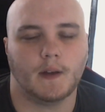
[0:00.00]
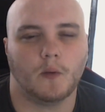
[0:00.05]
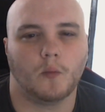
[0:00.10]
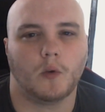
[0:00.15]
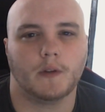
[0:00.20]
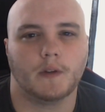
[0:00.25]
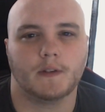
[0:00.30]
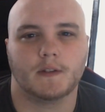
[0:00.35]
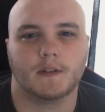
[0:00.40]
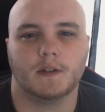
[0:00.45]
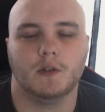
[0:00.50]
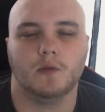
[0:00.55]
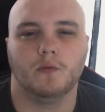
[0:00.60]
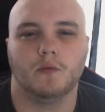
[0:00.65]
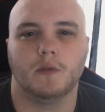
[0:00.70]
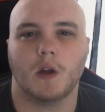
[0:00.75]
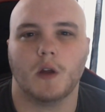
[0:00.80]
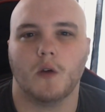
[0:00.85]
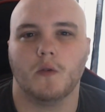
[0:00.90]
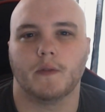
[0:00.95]
once you
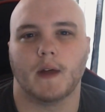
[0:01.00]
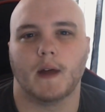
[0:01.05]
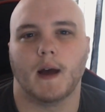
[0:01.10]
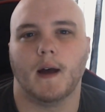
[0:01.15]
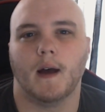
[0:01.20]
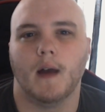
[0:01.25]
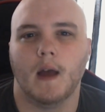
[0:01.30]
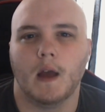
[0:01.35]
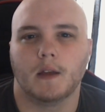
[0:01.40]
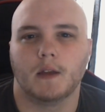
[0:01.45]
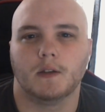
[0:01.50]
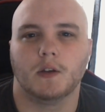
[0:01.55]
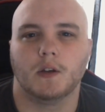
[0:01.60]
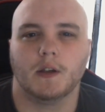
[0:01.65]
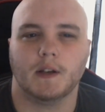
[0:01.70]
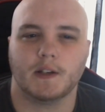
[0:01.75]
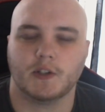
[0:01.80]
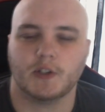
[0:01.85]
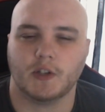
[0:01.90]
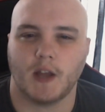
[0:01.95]
know that, you're
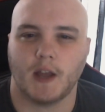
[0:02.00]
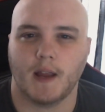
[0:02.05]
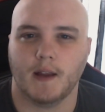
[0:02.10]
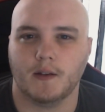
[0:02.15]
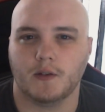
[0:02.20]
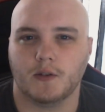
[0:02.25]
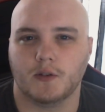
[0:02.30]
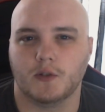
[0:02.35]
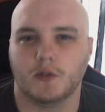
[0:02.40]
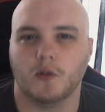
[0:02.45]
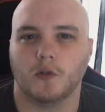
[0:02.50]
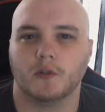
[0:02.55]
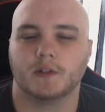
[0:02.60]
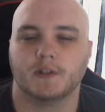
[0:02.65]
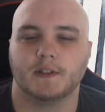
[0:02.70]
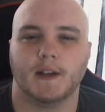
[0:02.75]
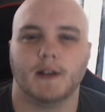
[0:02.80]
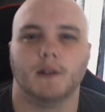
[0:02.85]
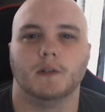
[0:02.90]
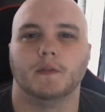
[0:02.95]
going to change
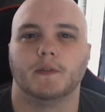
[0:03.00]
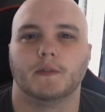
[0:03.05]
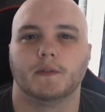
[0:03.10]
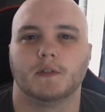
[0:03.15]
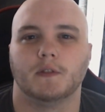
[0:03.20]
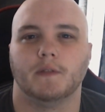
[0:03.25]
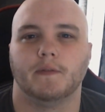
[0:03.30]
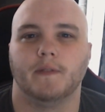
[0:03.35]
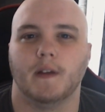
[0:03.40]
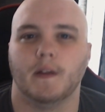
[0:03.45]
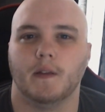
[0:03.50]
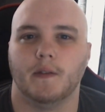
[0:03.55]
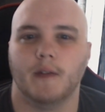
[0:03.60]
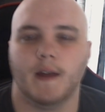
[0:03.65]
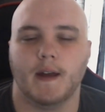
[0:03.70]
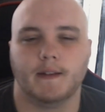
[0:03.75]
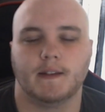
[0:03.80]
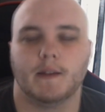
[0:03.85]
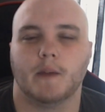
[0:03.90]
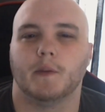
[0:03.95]
yourself to fit
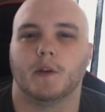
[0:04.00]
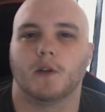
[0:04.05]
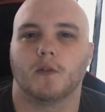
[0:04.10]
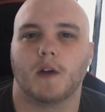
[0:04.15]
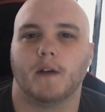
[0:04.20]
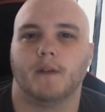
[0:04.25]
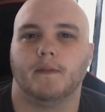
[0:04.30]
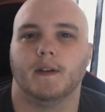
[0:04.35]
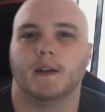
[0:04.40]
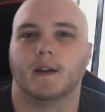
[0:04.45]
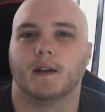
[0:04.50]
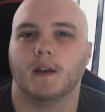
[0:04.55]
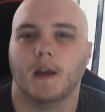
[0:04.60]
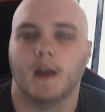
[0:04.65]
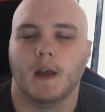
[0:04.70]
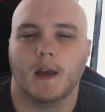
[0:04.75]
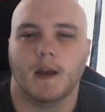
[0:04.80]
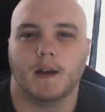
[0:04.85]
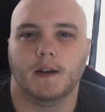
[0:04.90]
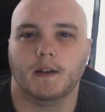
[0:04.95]
their demographic.
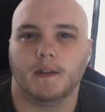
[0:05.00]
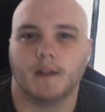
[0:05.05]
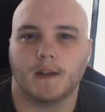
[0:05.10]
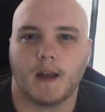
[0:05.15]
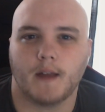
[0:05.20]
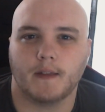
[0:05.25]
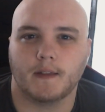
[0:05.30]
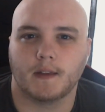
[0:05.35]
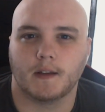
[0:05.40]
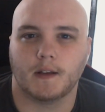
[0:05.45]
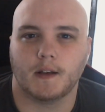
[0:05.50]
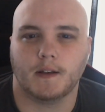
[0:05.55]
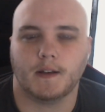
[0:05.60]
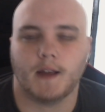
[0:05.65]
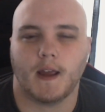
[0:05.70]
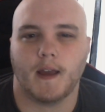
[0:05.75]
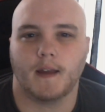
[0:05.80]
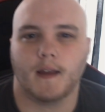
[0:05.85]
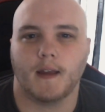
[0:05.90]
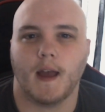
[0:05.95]
And at the end of the
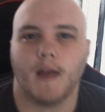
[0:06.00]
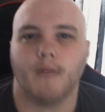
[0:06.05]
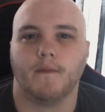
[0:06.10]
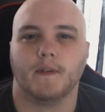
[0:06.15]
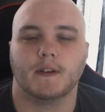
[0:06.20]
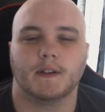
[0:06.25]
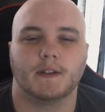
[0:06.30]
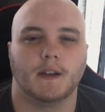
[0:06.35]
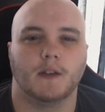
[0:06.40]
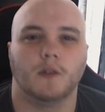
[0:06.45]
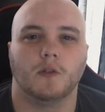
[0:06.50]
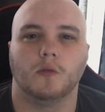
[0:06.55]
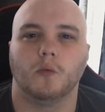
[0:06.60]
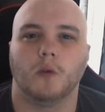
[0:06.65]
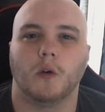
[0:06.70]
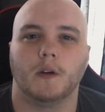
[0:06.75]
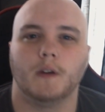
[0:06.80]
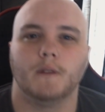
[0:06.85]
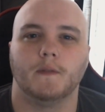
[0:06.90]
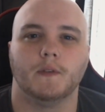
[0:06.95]
day, every single
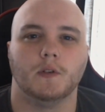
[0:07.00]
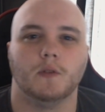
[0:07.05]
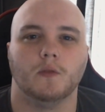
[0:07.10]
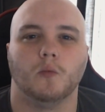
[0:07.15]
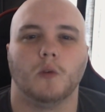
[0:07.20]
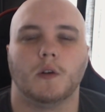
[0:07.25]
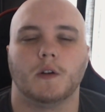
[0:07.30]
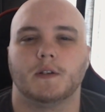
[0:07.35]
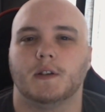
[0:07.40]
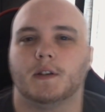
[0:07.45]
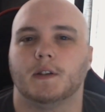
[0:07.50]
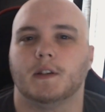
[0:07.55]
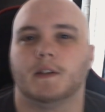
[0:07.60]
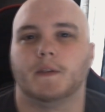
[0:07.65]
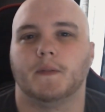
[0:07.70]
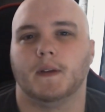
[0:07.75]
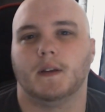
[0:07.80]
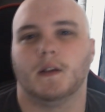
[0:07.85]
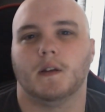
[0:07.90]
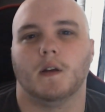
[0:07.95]
one of you watching this
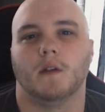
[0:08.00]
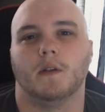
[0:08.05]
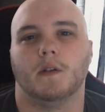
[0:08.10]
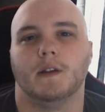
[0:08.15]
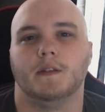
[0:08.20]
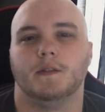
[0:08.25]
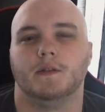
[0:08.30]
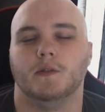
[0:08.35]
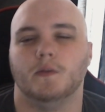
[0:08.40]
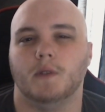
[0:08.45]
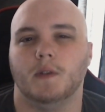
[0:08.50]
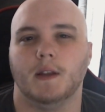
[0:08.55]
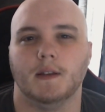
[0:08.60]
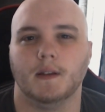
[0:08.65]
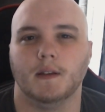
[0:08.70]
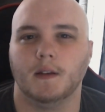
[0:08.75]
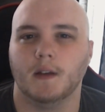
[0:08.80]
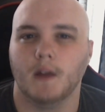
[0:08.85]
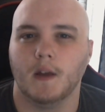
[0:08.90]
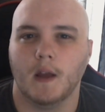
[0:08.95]
video is
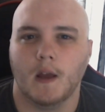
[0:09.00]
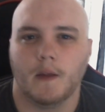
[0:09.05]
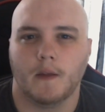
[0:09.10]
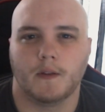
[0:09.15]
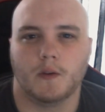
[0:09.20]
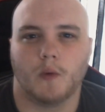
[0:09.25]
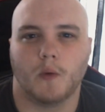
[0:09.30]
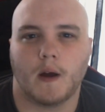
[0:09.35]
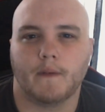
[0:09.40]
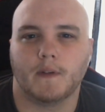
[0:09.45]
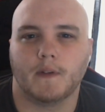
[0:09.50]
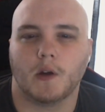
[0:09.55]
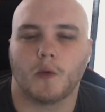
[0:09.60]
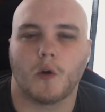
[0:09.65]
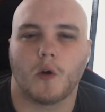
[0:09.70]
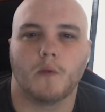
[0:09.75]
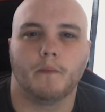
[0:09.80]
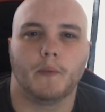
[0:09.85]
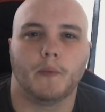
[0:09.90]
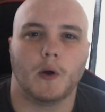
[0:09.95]
unique. You have your
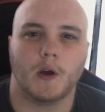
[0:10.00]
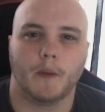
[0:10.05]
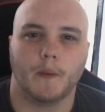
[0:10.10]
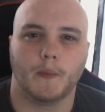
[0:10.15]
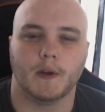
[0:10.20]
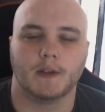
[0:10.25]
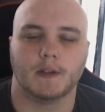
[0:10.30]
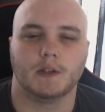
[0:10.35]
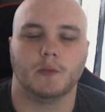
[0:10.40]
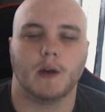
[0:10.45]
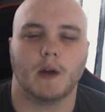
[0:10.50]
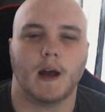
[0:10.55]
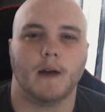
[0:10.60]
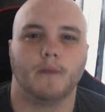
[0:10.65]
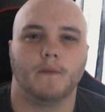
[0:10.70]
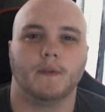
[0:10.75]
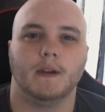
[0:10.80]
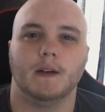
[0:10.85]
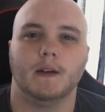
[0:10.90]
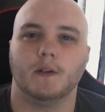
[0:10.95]
own purpose. You
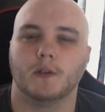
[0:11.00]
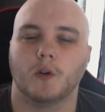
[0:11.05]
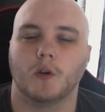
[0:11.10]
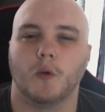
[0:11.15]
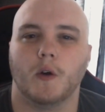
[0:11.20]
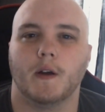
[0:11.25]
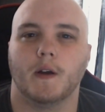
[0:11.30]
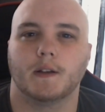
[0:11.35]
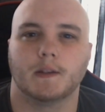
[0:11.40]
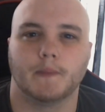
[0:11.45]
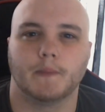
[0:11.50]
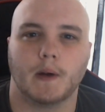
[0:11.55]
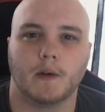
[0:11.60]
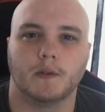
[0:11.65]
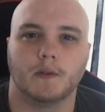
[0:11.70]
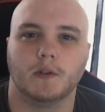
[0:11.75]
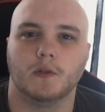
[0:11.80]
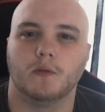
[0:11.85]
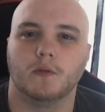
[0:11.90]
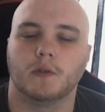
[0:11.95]
have little quirks about
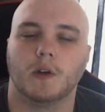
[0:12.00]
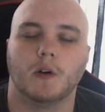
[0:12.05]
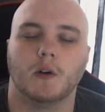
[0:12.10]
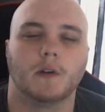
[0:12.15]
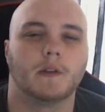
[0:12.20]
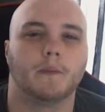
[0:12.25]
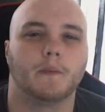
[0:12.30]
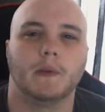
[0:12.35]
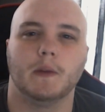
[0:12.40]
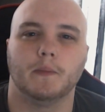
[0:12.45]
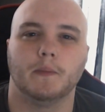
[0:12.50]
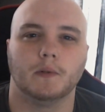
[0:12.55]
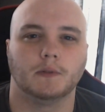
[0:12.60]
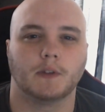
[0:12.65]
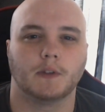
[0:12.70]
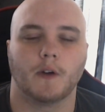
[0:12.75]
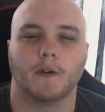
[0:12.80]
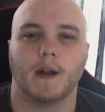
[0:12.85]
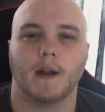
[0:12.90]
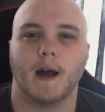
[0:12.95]
you that other people
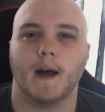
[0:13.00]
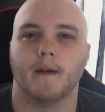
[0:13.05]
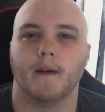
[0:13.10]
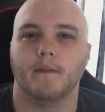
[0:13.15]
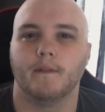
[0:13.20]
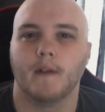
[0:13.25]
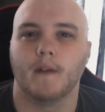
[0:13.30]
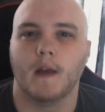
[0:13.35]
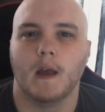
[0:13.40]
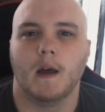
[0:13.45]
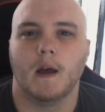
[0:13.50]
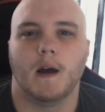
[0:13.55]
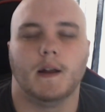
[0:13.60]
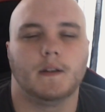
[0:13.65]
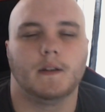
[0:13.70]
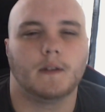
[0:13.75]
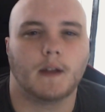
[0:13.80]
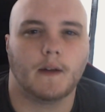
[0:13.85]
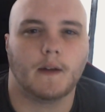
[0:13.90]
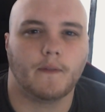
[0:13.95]
don't have. And
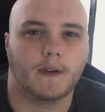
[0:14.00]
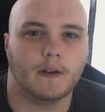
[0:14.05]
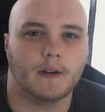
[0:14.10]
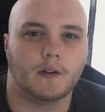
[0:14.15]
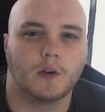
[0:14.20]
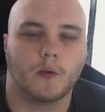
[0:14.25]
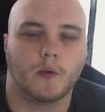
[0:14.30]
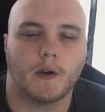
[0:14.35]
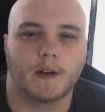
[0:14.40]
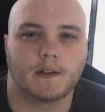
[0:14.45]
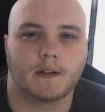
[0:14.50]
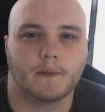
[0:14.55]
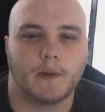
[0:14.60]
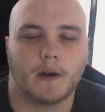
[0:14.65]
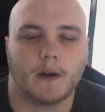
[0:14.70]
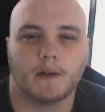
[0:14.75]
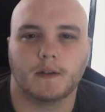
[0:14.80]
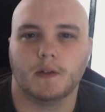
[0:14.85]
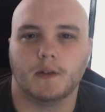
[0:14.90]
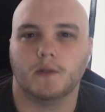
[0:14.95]
you'll have little quirks
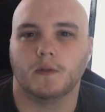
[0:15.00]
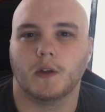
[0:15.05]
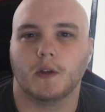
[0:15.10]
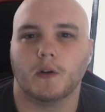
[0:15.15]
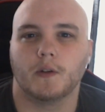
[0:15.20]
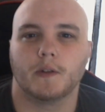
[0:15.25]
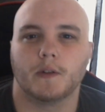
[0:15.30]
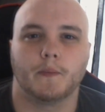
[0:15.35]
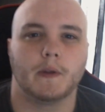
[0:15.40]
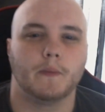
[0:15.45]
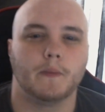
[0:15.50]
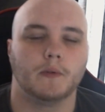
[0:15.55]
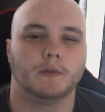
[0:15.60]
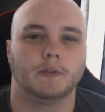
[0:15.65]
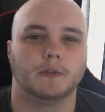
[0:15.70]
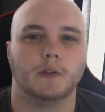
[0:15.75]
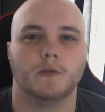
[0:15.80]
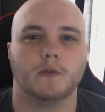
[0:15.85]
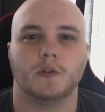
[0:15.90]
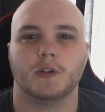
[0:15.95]
about you that other people
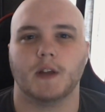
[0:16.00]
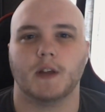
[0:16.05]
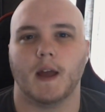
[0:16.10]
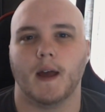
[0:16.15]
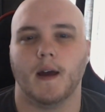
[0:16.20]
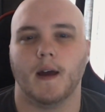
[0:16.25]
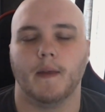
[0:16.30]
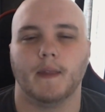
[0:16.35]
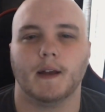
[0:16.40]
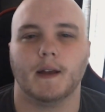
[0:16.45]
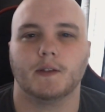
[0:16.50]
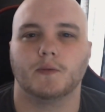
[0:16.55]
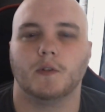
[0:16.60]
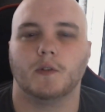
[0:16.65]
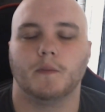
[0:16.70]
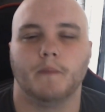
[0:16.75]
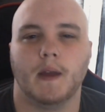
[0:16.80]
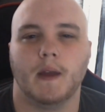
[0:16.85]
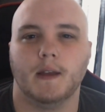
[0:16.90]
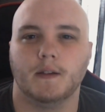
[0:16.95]
do share. And that's what
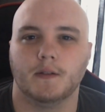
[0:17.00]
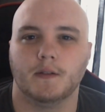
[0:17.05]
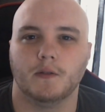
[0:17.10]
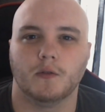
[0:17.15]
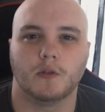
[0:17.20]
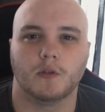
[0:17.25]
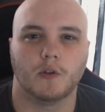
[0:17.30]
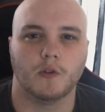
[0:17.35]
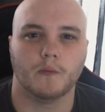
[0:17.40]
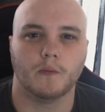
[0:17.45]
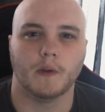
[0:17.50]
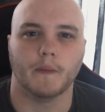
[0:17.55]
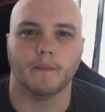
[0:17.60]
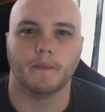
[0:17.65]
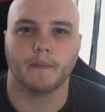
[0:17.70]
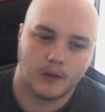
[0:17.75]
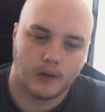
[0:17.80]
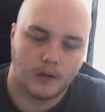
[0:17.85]
makes you human.